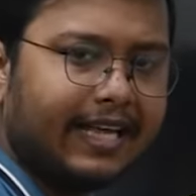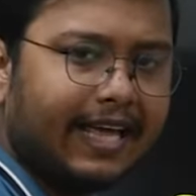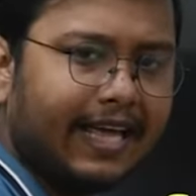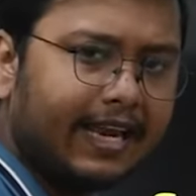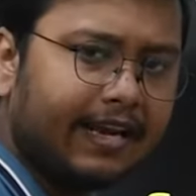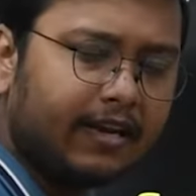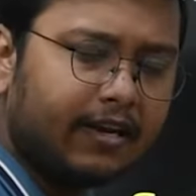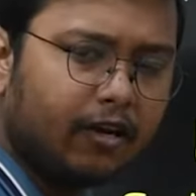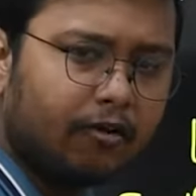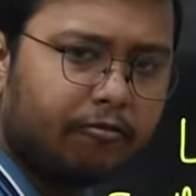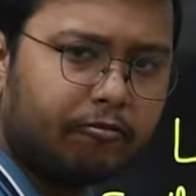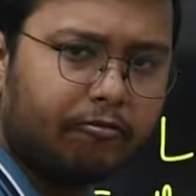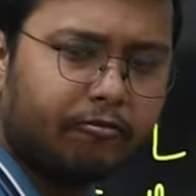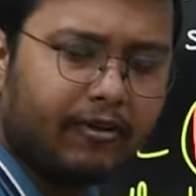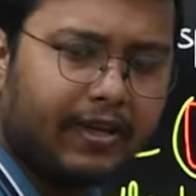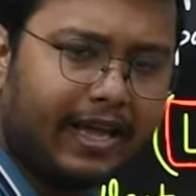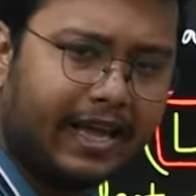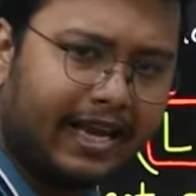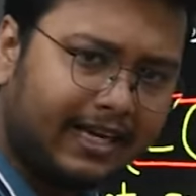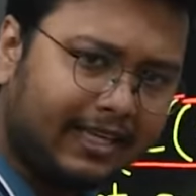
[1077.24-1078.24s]
L of
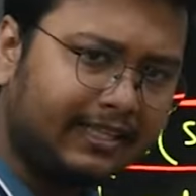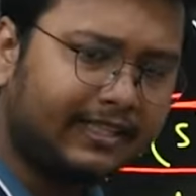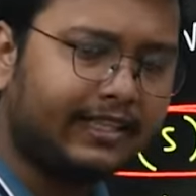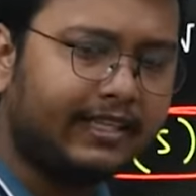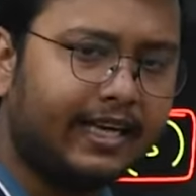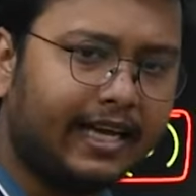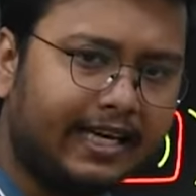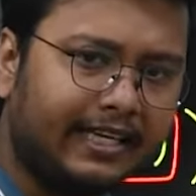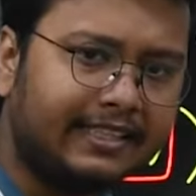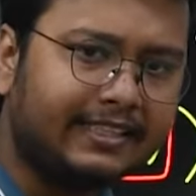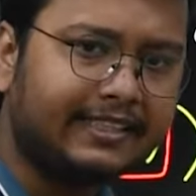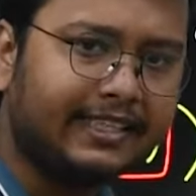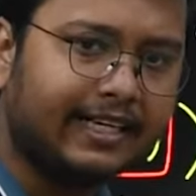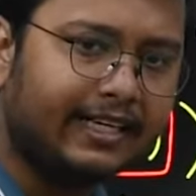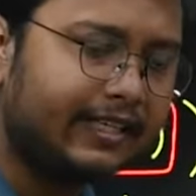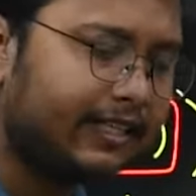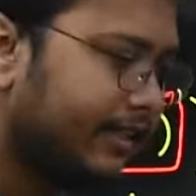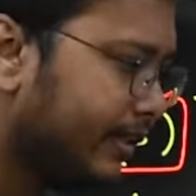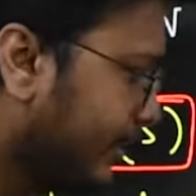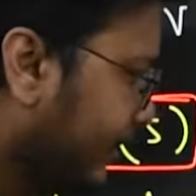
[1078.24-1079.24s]
any
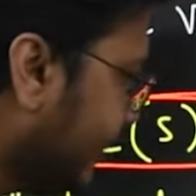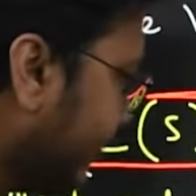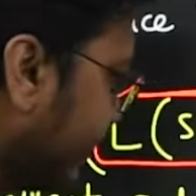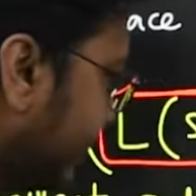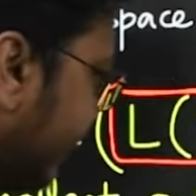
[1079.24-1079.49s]
set is